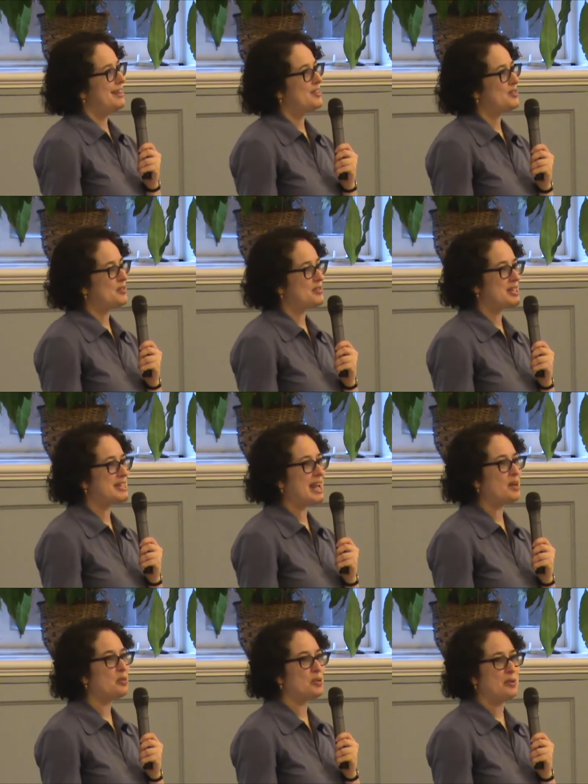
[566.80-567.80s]
Sort of
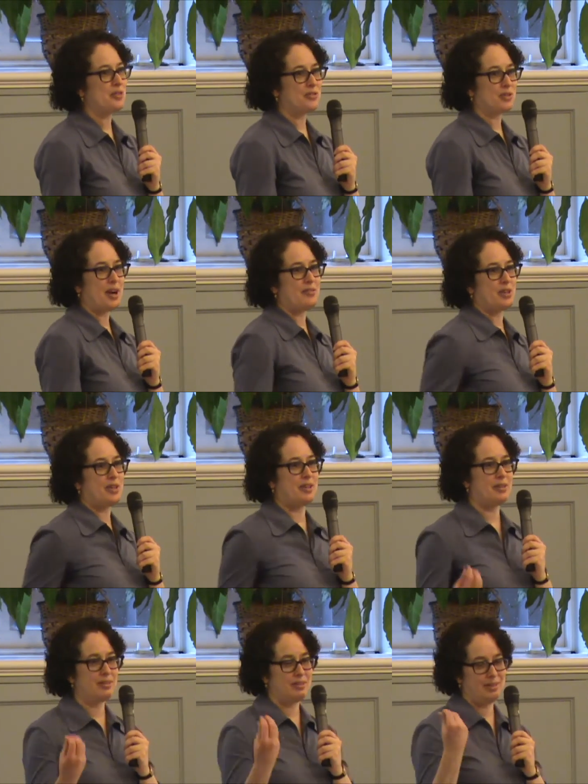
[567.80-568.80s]
stayed with me forever,
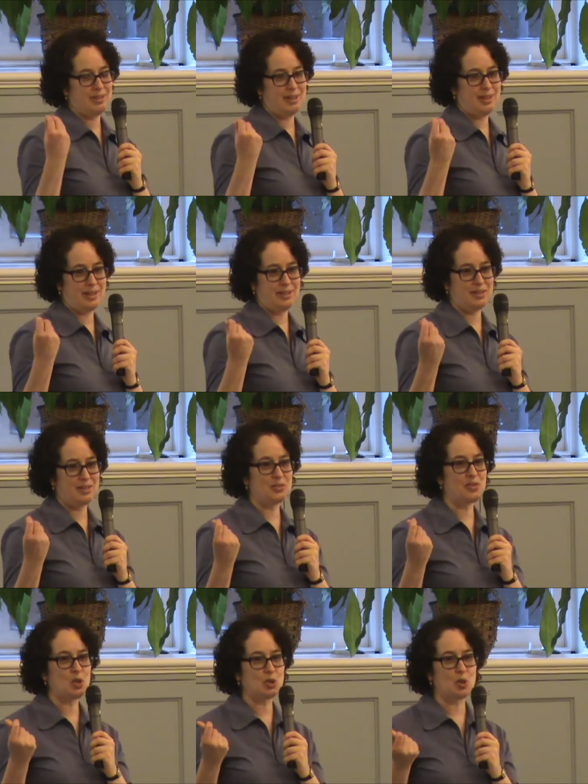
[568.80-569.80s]
the
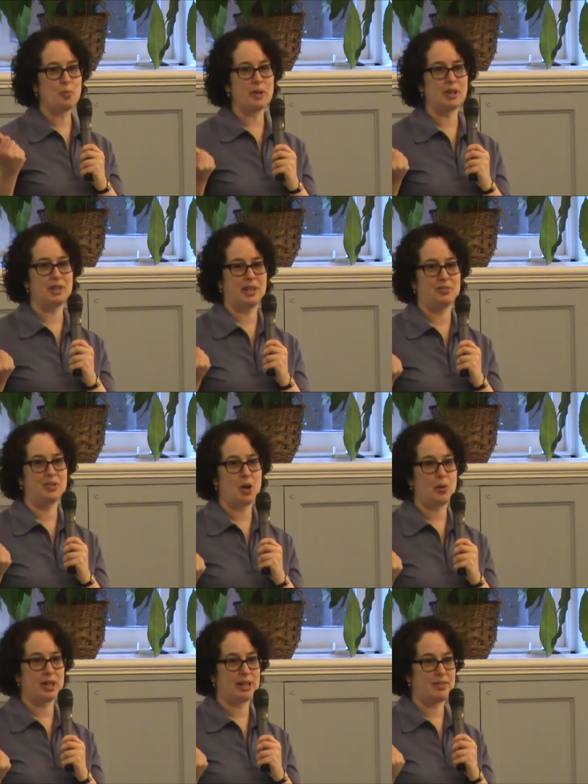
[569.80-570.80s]
vulnerability of
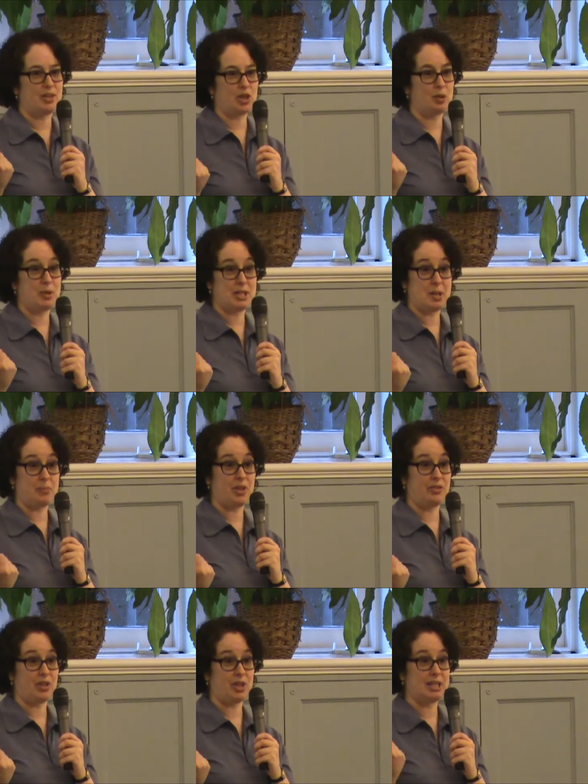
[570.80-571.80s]
knowing that there could be
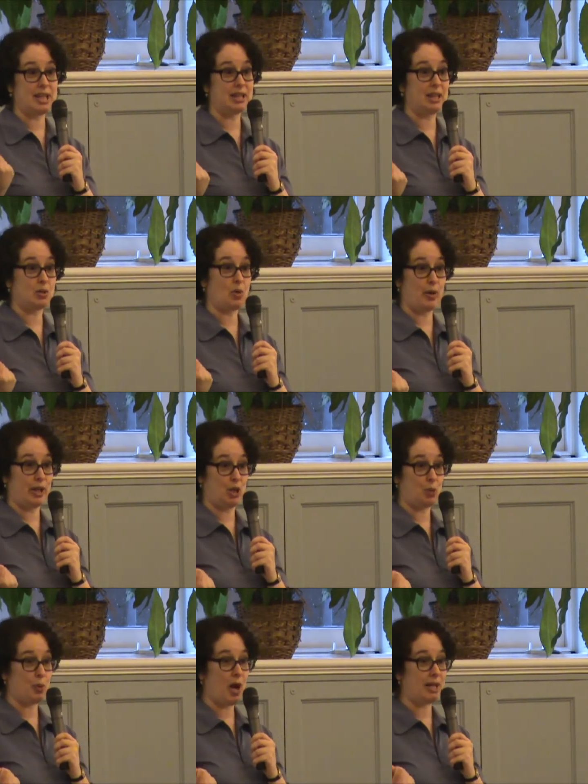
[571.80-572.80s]
something very deadly growing in
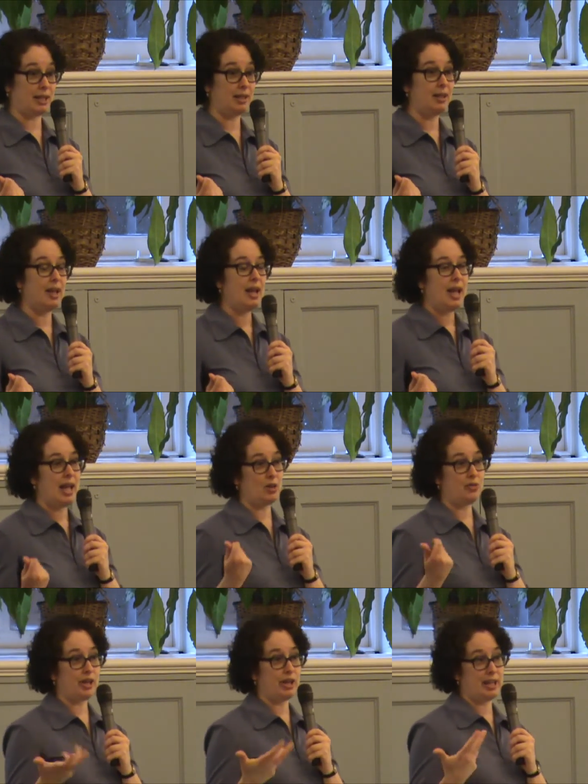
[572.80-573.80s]
your body, and
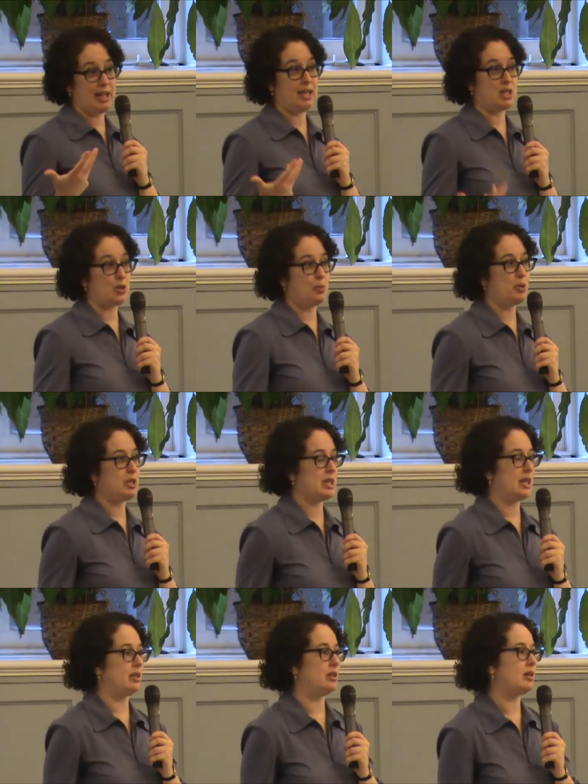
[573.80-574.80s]
ovarian cancer in
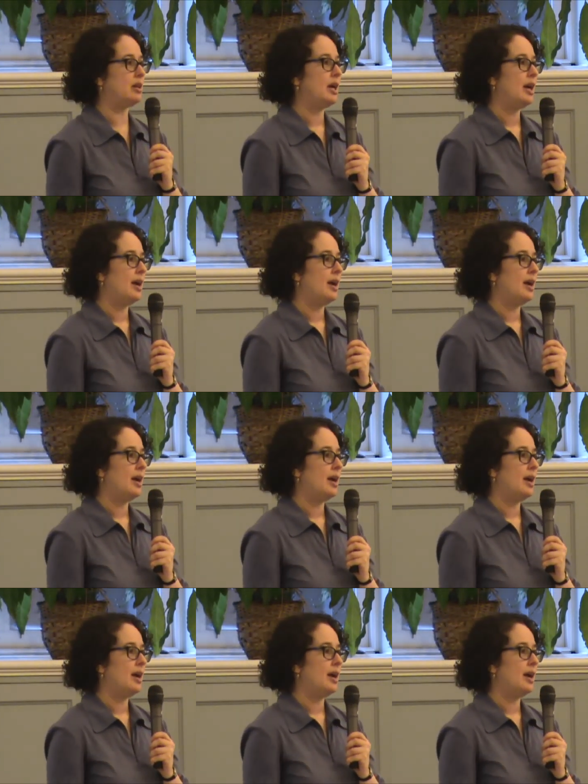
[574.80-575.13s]
particular,